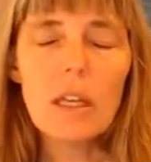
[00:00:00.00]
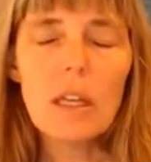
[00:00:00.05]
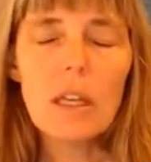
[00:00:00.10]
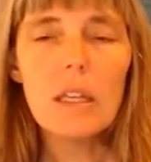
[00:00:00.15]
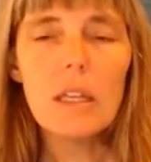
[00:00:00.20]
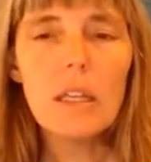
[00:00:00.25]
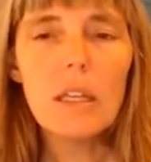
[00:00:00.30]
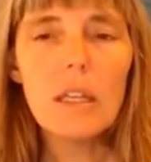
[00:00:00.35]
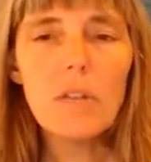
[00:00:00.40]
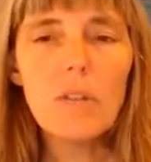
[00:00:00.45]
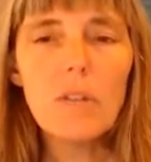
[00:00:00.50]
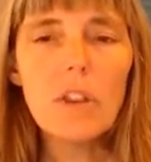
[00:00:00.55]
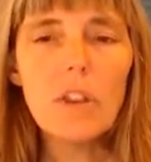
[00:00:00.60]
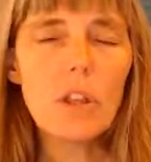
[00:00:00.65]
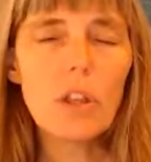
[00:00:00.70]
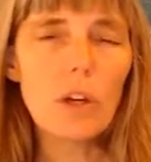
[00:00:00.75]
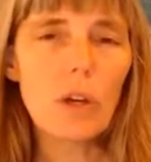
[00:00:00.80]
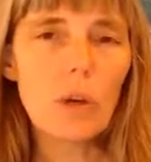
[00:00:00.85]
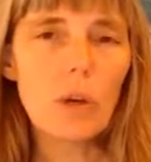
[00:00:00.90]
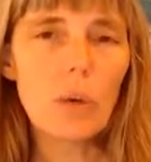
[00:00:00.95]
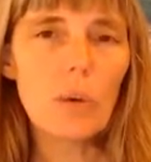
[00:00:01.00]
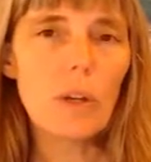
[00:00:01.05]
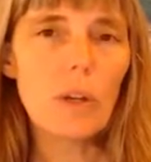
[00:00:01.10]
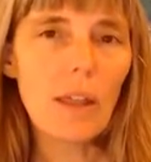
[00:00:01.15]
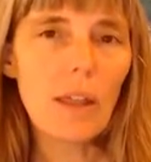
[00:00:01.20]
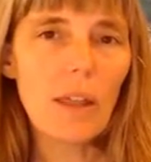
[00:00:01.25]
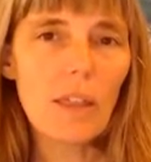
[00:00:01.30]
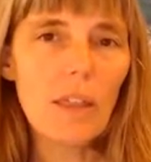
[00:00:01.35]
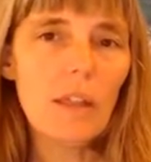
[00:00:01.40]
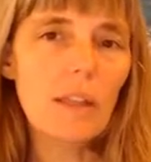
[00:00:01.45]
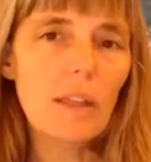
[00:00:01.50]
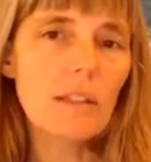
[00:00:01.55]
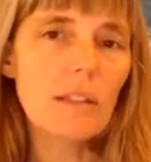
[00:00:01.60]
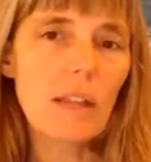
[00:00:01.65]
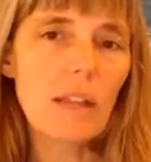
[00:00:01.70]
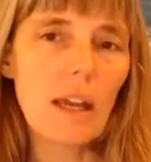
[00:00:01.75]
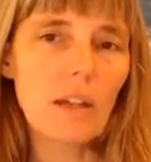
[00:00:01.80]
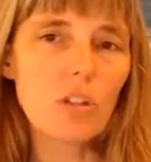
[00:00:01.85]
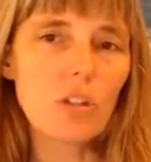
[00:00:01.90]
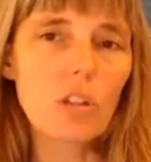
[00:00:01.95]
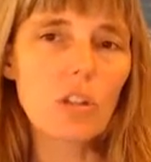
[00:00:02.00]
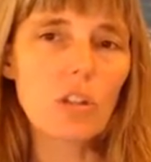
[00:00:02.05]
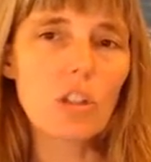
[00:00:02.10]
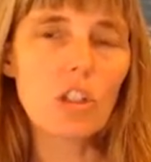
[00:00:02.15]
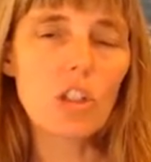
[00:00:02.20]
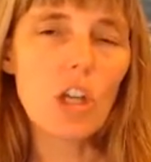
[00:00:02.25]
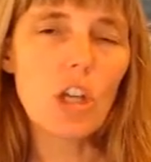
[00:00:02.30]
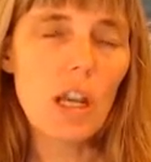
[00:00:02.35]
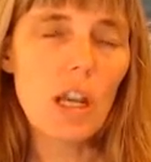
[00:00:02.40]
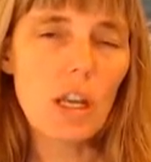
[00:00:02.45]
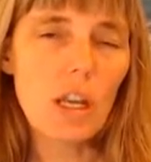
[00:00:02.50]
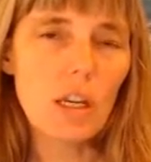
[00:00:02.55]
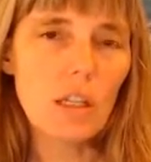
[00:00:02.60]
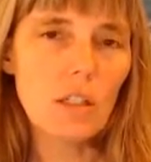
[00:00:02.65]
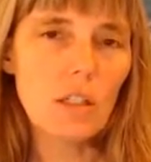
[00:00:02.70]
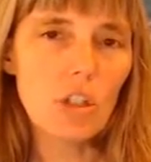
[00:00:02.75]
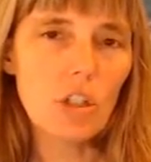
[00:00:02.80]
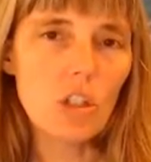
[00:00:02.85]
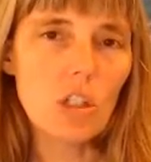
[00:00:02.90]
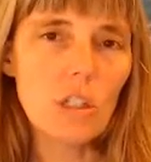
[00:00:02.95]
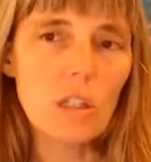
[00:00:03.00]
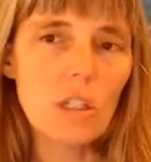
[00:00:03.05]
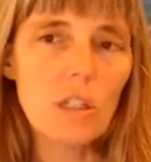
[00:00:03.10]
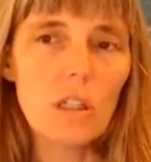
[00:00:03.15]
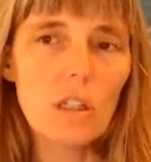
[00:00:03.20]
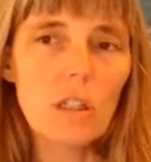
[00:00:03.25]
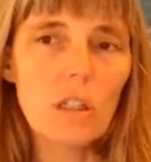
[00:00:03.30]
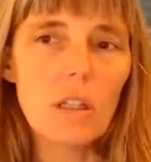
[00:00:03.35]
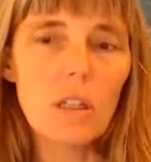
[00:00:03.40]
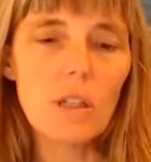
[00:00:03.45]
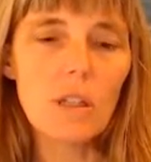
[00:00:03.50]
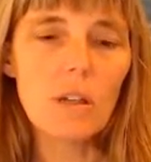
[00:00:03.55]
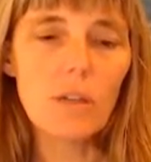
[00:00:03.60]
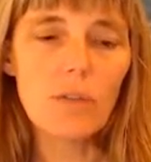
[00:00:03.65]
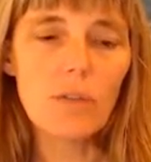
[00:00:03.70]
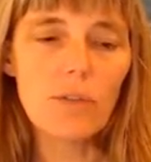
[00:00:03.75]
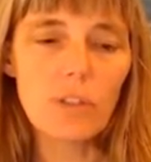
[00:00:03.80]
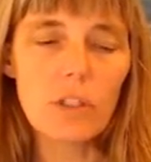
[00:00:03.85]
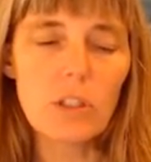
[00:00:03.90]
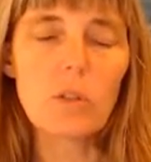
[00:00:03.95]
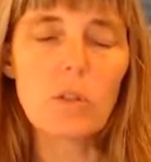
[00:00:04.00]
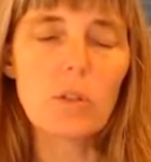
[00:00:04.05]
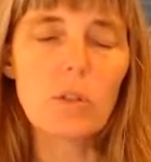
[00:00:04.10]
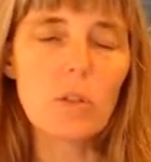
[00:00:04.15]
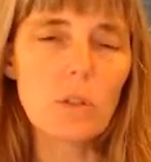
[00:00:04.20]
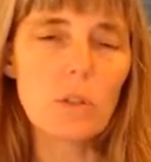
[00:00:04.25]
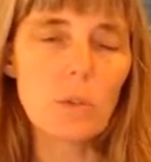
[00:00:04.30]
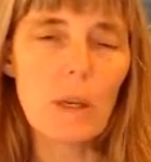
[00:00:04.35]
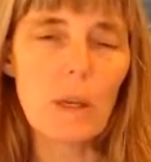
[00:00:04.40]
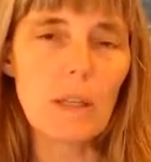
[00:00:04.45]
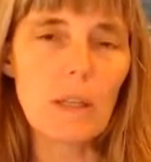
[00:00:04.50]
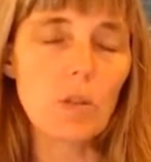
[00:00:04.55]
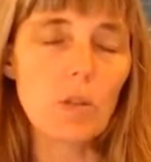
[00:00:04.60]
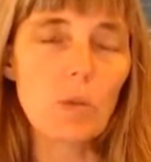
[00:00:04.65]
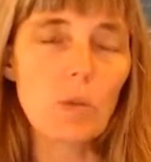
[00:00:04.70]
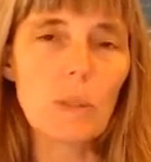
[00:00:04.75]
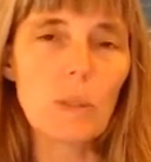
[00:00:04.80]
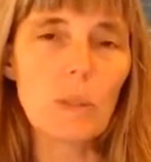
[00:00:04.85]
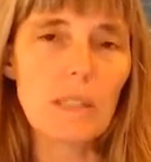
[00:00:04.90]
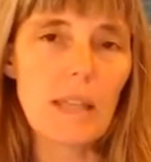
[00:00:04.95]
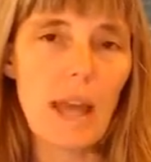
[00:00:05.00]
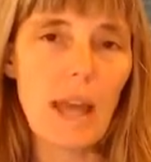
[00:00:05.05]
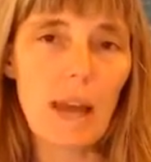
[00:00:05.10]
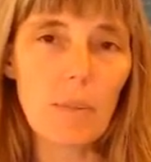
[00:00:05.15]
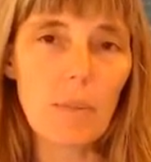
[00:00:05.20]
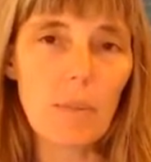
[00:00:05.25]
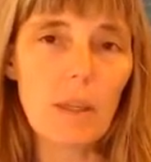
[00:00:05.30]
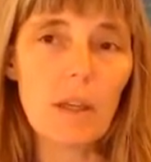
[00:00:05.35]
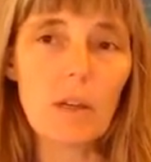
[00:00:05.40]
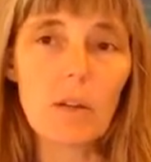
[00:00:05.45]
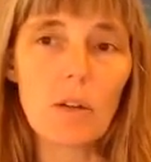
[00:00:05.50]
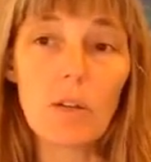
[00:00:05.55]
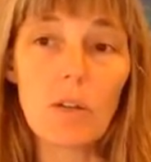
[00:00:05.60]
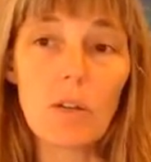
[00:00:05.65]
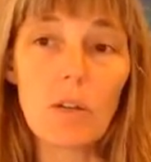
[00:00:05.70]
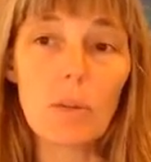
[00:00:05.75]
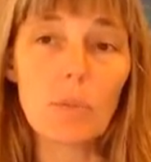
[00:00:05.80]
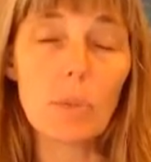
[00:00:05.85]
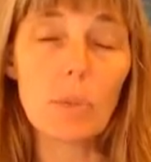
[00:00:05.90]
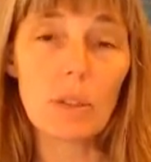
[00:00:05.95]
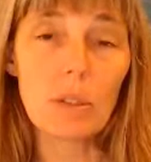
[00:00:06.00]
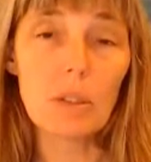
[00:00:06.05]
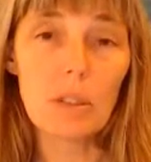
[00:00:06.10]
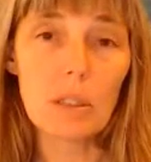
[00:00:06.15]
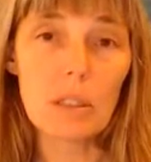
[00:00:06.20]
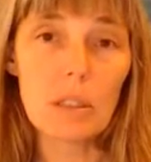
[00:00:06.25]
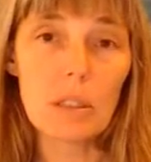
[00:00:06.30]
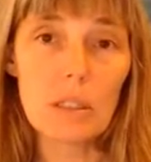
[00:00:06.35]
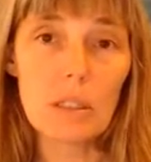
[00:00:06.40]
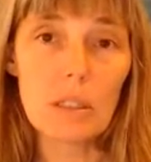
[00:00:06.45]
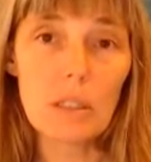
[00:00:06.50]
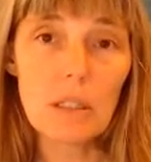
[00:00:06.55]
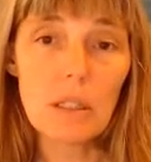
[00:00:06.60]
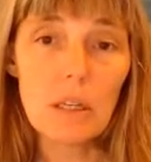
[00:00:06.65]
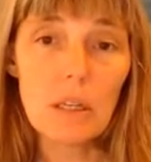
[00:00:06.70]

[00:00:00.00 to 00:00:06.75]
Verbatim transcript: even though nothing has actually changed in their physical space or what's happening or their abilities.